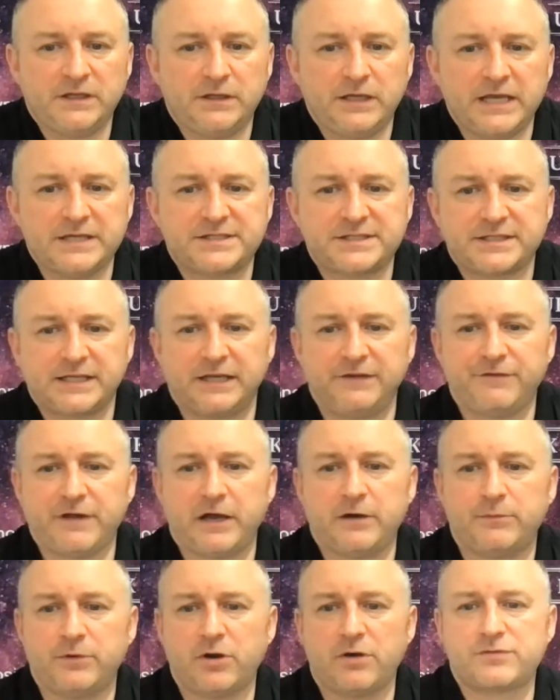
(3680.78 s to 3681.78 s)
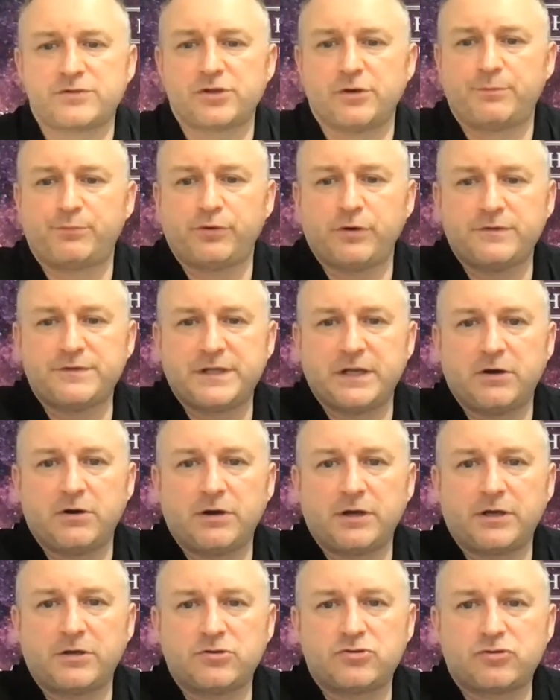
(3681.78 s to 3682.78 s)
Yes, Steve. Elmer also approves the
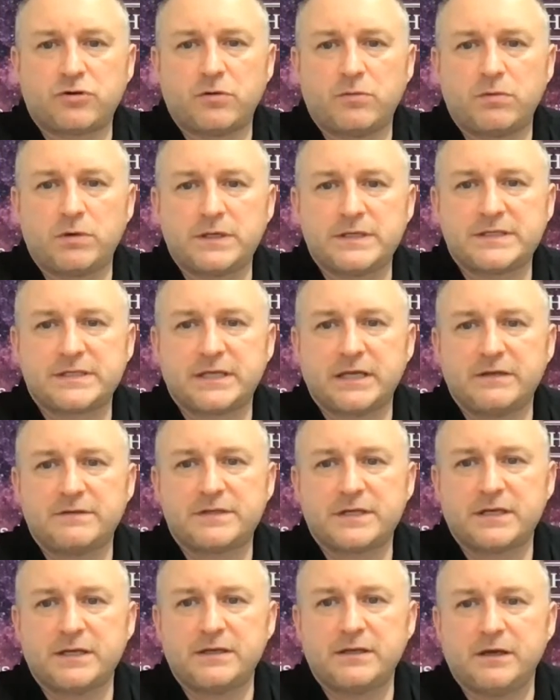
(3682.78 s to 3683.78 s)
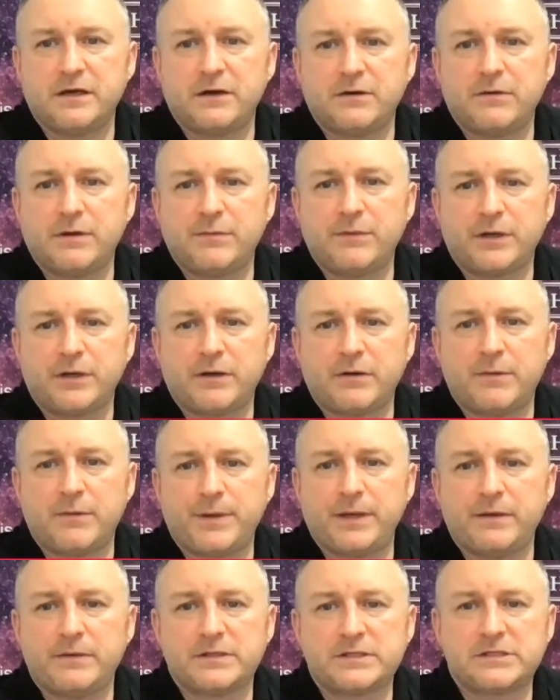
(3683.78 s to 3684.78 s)
eye control. What did Steve say? Oh, here we go up
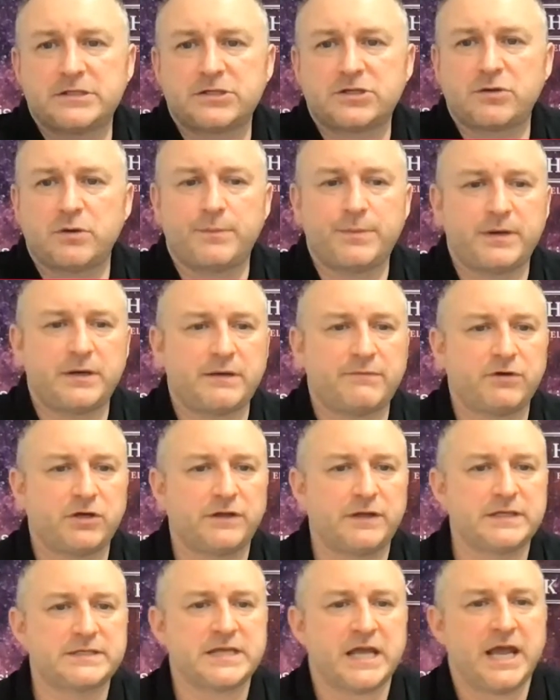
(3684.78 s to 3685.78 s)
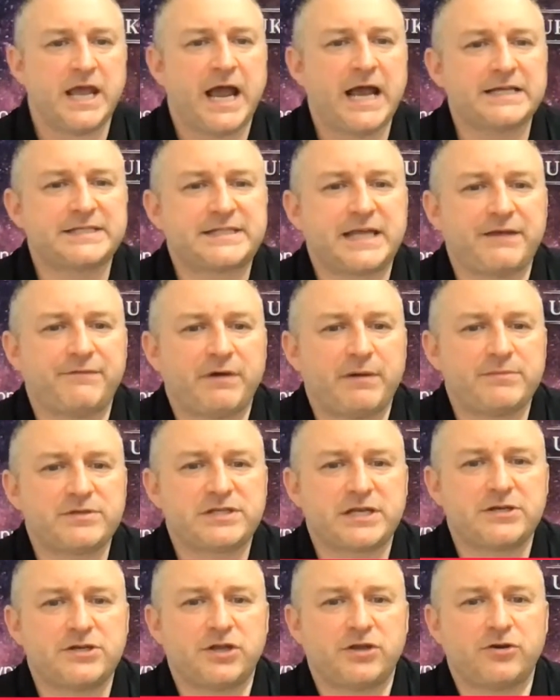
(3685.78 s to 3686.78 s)
here. It's just got up here and have a look at this. As David
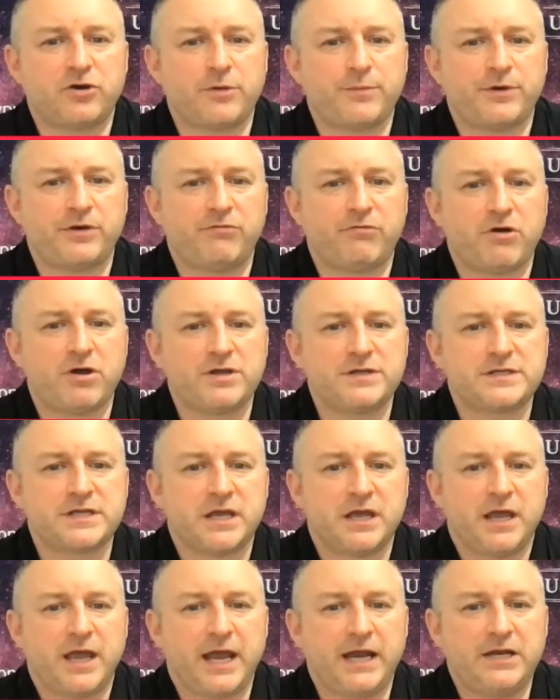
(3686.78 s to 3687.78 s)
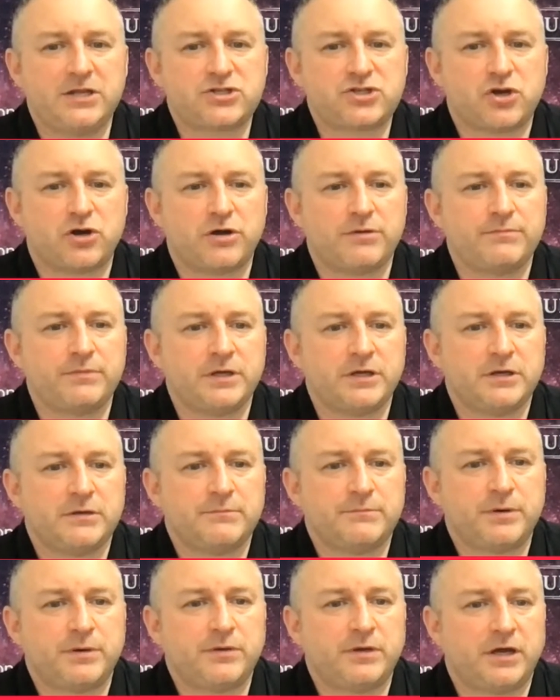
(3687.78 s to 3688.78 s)
said, you can open your eyes anytime,
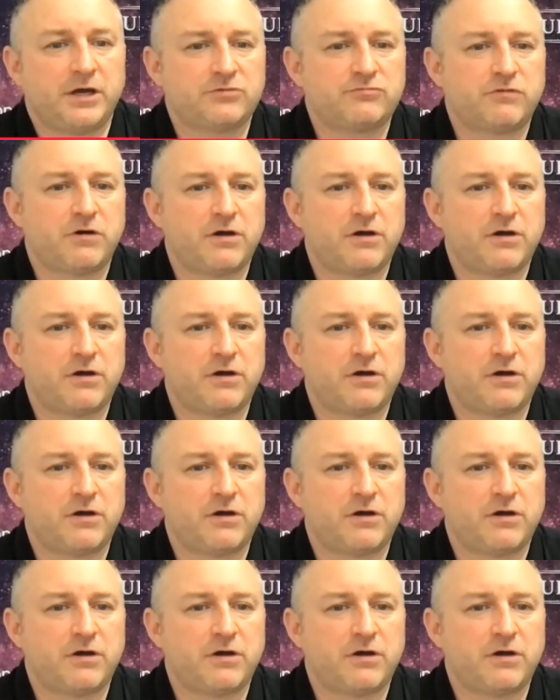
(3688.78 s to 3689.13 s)
but I'd